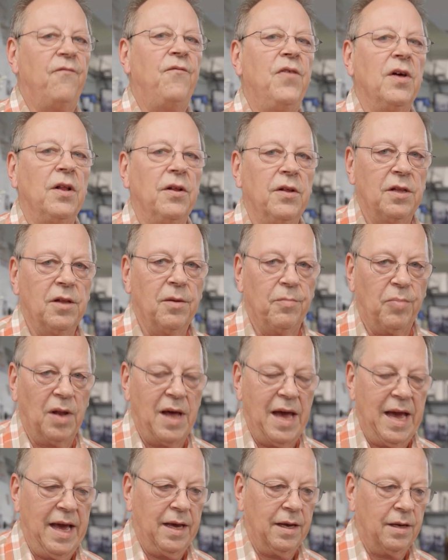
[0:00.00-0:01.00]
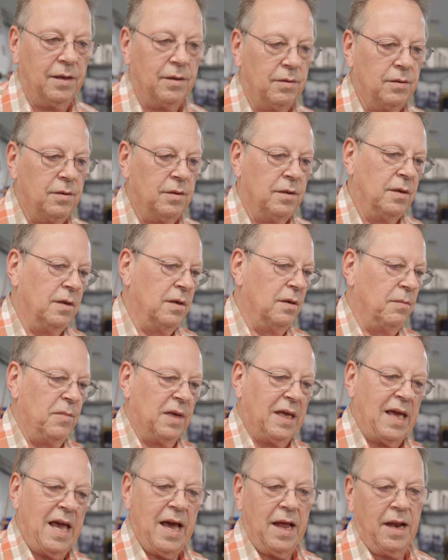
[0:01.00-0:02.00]
fill-in-the-blank
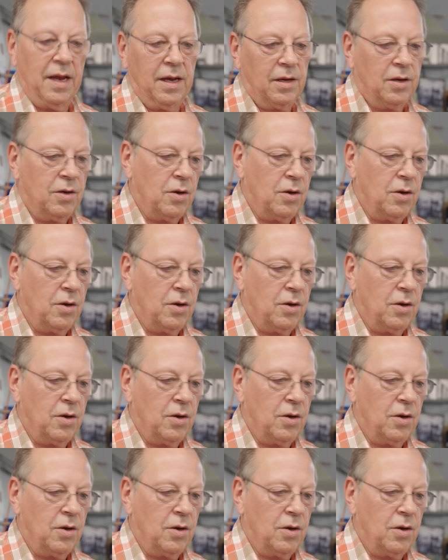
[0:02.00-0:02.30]
mechanic,